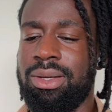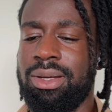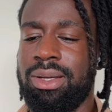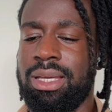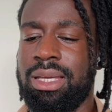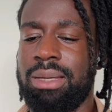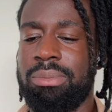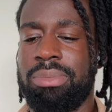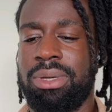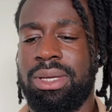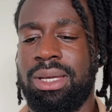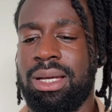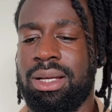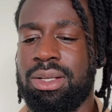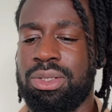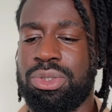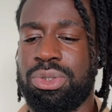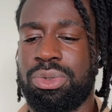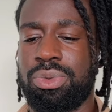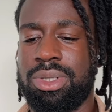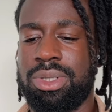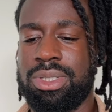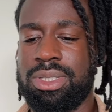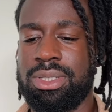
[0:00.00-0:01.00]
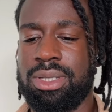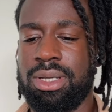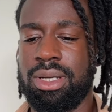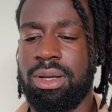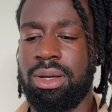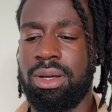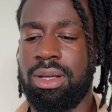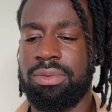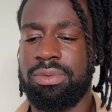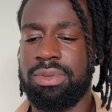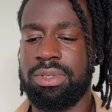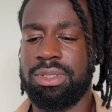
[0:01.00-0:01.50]
at him being altruistic
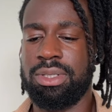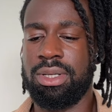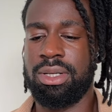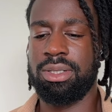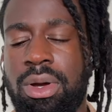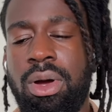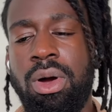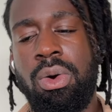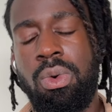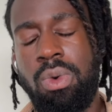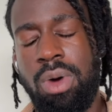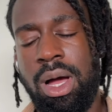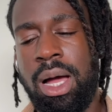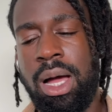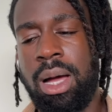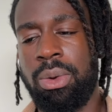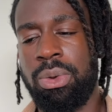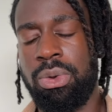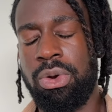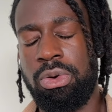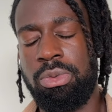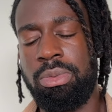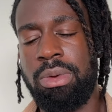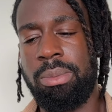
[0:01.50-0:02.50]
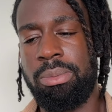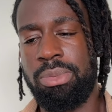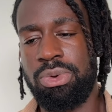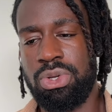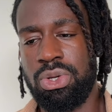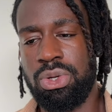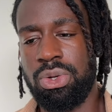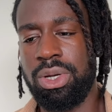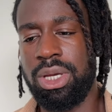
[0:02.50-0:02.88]
all of a sudden. Oh wow, you remembered your